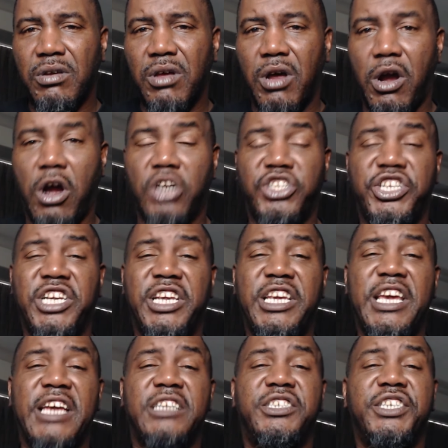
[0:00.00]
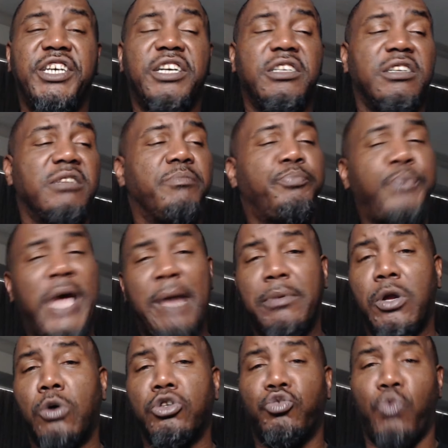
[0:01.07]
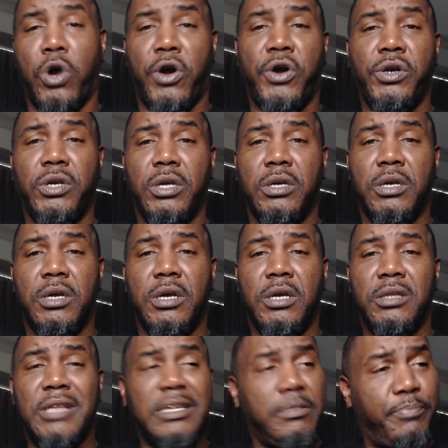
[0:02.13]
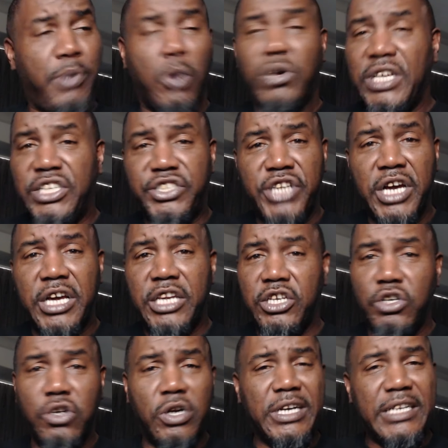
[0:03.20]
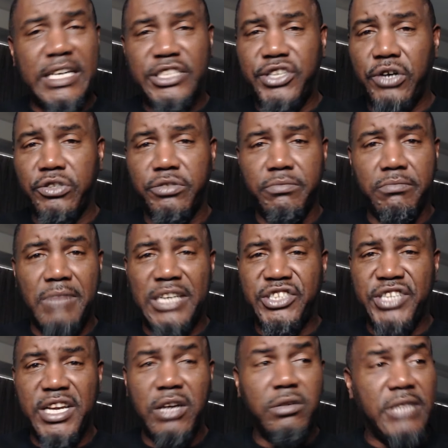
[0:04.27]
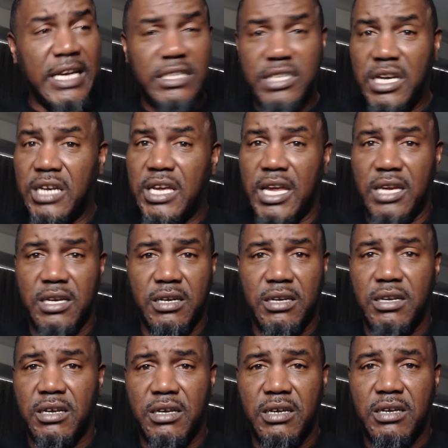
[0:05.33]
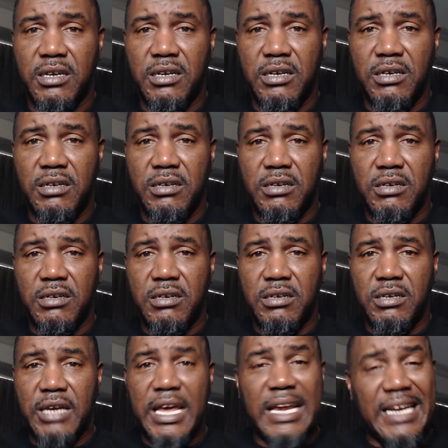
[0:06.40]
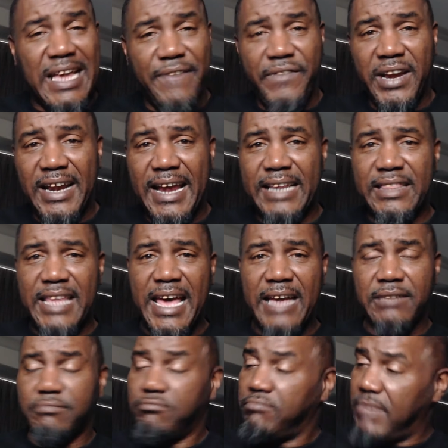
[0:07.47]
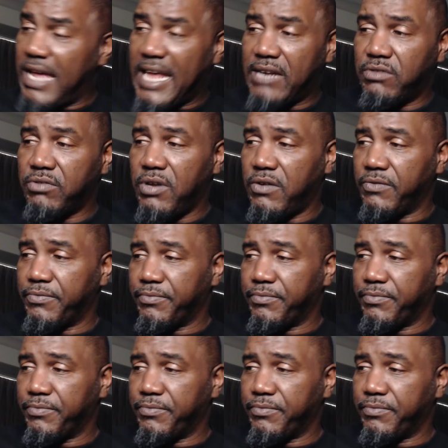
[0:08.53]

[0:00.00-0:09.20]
Or should he have took Pablo's word that the police took it? You know that they searched myself, they took it. And left it like that? I don't know.